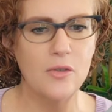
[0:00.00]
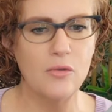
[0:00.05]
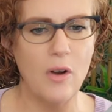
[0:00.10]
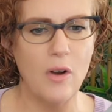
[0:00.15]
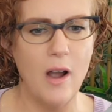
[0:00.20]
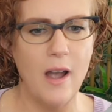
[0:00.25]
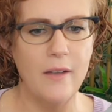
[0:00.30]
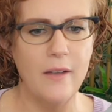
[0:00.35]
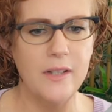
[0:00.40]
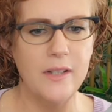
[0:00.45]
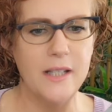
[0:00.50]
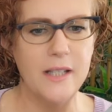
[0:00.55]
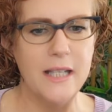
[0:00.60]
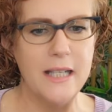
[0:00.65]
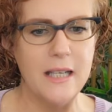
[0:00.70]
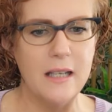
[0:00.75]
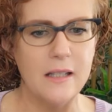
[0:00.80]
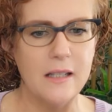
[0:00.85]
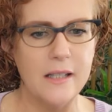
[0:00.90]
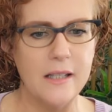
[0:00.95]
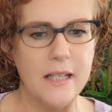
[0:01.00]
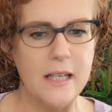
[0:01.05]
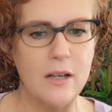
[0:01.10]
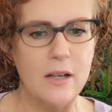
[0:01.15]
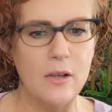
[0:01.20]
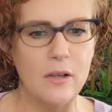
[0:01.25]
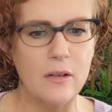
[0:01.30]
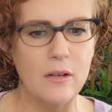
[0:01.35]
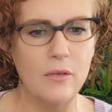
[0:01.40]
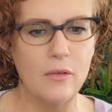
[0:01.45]
Drive D. See
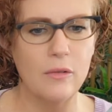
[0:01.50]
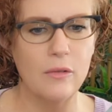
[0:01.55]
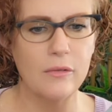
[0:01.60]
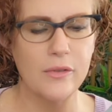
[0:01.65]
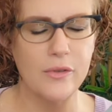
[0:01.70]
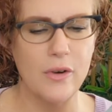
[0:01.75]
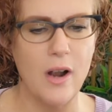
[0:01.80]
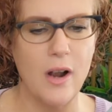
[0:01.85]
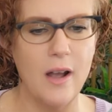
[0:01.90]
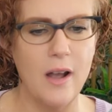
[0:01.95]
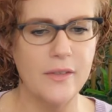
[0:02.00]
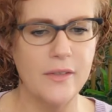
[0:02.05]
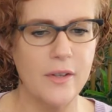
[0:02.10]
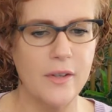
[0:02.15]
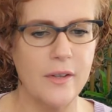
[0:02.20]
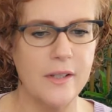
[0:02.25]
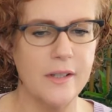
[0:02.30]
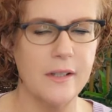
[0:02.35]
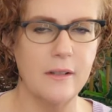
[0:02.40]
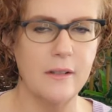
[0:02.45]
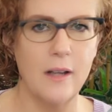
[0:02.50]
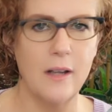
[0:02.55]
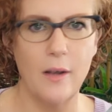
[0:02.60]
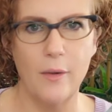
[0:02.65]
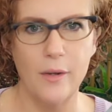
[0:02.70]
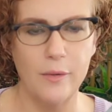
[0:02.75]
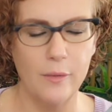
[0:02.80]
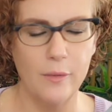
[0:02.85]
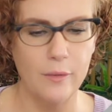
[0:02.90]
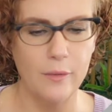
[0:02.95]
Google Drive. So that's how
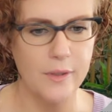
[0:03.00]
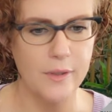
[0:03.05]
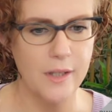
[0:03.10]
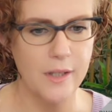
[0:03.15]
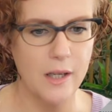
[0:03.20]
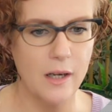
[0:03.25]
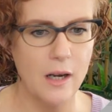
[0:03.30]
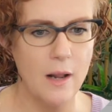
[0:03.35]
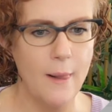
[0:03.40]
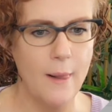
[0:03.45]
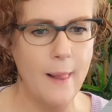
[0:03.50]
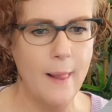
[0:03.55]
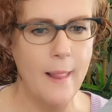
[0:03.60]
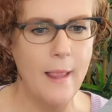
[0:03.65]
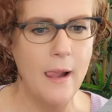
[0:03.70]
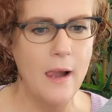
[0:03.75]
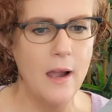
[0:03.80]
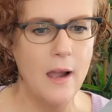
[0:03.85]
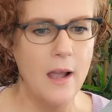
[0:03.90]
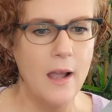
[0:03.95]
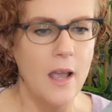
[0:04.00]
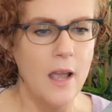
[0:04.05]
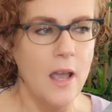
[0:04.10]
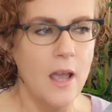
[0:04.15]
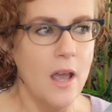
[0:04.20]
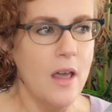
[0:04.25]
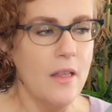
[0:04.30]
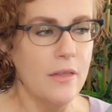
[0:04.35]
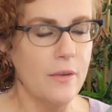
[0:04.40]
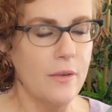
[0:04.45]
I knew it was there.
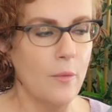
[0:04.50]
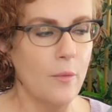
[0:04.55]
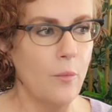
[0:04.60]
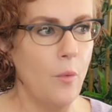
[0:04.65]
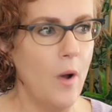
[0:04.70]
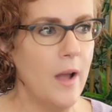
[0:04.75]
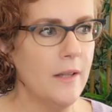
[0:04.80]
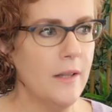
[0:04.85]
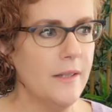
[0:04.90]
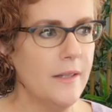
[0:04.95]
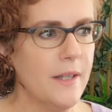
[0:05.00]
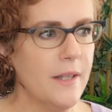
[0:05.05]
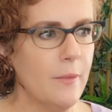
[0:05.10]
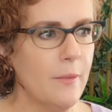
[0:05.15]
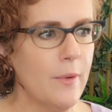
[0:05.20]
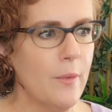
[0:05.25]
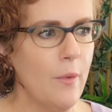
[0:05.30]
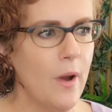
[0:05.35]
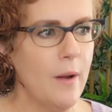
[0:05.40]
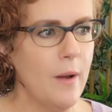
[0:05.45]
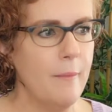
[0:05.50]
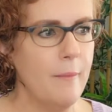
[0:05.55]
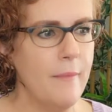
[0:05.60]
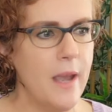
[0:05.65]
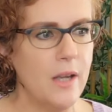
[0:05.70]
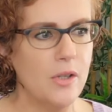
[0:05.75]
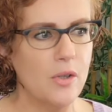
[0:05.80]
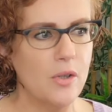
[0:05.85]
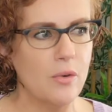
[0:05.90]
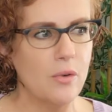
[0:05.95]
The ones that we want to
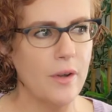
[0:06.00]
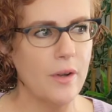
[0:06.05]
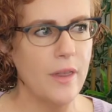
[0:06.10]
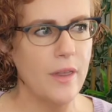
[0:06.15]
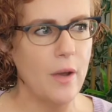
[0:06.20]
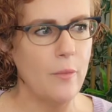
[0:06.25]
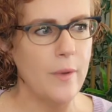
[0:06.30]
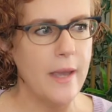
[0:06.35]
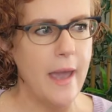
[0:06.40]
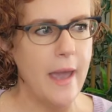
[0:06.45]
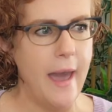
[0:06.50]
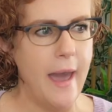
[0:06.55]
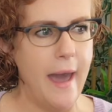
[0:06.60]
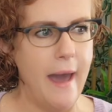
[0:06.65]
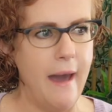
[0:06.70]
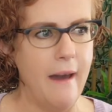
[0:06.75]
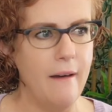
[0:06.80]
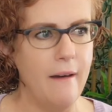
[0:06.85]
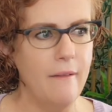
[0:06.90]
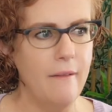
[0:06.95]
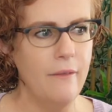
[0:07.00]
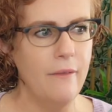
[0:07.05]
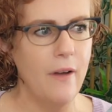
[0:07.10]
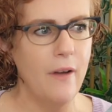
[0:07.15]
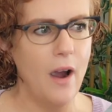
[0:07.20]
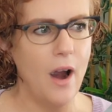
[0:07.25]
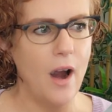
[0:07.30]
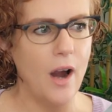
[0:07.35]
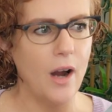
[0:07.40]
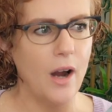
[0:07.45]
make sure that we have
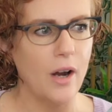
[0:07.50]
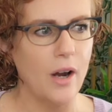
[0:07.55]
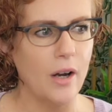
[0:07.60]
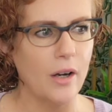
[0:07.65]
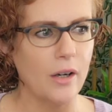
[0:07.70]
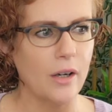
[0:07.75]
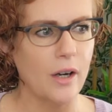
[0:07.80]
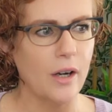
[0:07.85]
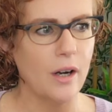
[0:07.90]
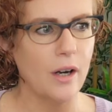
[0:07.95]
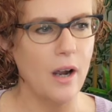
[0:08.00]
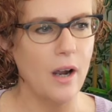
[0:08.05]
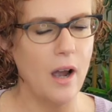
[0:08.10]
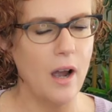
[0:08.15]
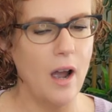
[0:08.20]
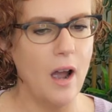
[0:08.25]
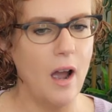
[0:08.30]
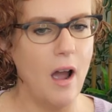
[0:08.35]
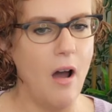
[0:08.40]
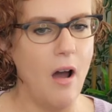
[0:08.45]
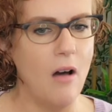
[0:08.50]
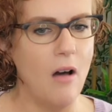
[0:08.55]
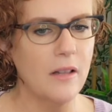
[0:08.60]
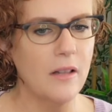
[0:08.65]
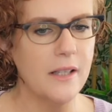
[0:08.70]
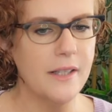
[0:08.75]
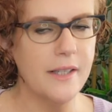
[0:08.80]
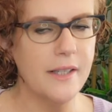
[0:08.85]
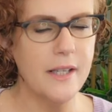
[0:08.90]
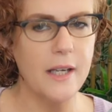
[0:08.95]
are all
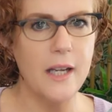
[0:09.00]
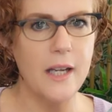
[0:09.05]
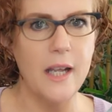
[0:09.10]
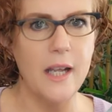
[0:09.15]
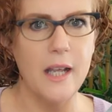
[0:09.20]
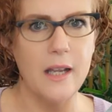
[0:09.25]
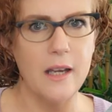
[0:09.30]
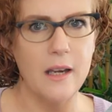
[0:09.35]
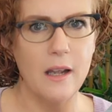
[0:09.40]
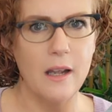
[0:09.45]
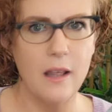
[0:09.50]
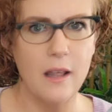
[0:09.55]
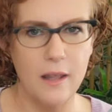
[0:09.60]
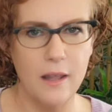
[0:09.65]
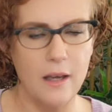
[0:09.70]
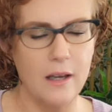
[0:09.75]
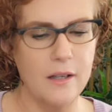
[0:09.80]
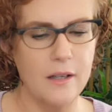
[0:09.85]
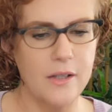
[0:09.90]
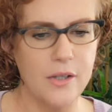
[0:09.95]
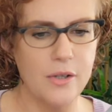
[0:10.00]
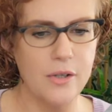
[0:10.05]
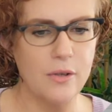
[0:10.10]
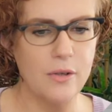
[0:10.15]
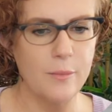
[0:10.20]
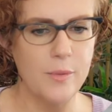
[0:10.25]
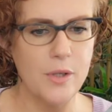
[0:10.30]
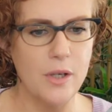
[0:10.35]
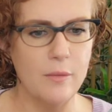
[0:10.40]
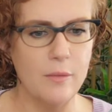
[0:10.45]
listed in the
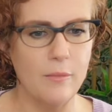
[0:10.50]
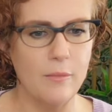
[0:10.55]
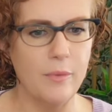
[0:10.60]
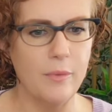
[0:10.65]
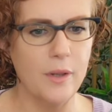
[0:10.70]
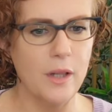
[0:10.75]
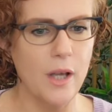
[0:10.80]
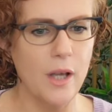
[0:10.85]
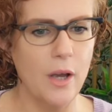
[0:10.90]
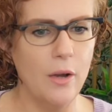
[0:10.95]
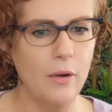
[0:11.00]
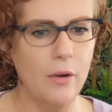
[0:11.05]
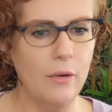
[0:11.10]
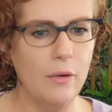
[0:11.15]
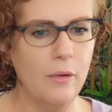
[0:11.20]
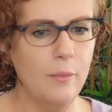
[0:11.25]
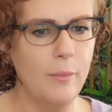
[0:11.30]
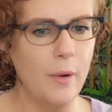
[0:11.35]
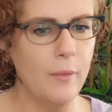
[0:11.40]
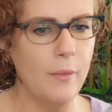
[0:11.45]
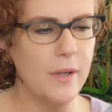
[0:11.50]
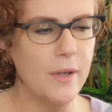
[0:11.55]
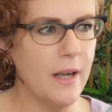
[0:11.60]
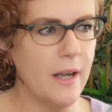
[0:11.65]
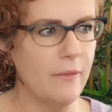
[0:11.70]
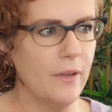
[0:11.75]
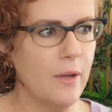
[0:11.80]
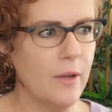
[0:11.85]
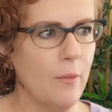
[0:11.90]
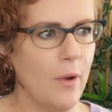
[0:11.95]
description below, but we
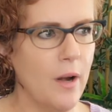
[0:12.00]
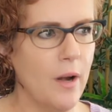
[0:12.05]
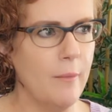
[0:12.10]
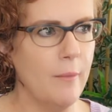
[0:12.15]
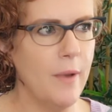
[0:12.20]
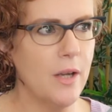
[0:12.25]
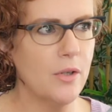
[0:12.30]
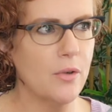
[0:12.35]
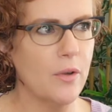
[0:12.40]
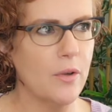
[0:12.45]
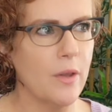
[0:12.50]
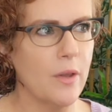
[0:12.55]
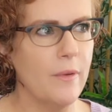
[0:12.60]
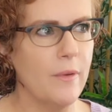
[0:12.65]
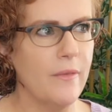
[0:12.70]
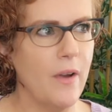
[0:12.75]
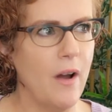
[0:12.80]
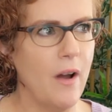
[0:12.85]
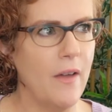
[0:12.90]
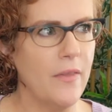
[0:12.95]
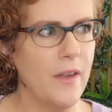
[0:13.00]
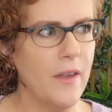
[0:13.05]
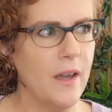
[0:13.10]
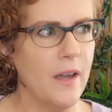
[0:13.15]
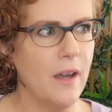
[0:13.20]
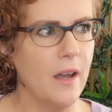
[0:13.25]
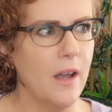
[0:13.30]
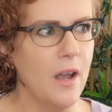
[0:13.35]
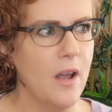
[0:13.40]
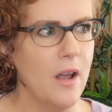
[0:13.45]
definitely want to make sure that we've got
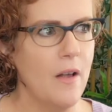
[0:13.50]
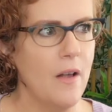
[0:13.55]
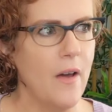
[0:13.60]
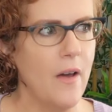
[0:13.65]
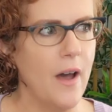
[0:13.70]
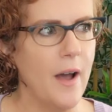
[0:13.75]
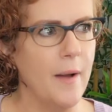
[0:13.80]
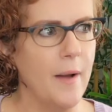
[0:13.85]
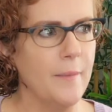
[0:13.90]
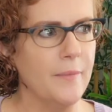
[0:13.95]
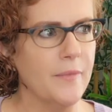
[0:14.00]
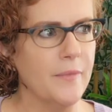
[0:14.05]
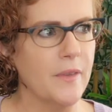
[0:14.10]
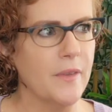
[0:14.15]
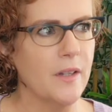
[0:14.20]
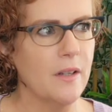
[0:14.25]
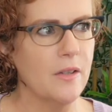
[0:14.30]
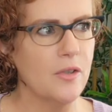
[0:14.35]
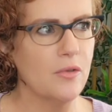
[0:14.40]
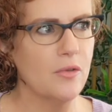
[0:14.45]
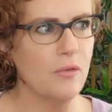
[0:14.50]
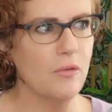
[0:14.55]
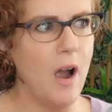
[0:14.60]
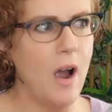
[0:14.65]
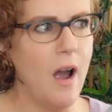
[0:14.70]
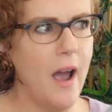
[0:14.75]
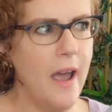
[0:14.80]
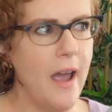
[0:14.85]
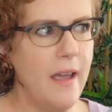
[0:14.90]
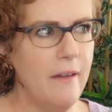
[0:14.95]
the
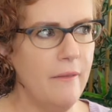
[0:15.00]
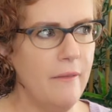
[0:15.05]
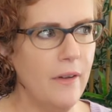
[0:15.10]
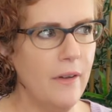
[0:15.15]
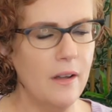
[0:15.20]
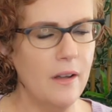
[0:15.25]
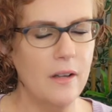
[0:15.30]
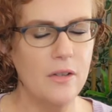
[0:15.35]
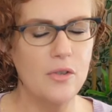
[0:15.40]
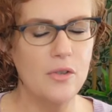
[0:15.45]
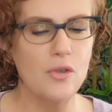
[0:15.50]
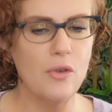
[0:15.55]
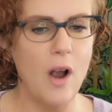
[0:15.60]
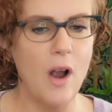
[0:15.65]
drive.file,